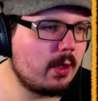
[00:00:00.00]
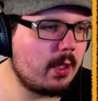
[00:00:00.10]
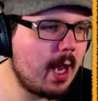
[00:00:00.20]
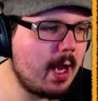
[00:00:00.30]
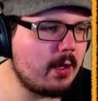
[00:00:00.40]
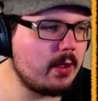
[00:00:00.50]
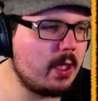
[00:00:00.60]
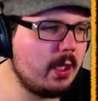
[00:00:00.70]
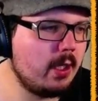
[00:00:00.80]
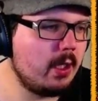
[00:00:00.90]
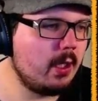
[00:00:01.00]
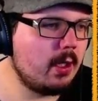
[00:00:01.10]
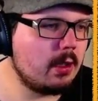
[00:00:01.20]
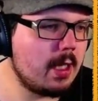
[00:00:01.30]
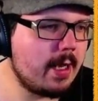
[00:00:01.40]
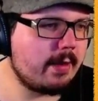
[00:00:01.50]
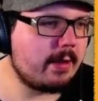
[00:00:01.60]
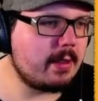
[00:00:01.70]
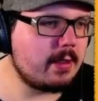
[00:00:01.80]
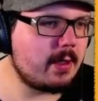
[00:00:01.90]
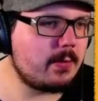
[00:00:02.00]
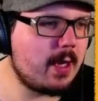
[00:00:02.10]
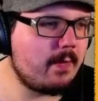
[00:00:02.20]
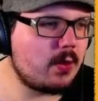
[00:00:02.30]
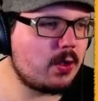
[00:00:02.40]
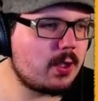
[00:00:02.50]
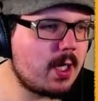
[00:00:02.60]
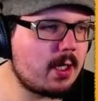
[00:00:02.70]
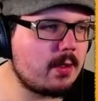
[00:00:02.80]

and light things up to have a check.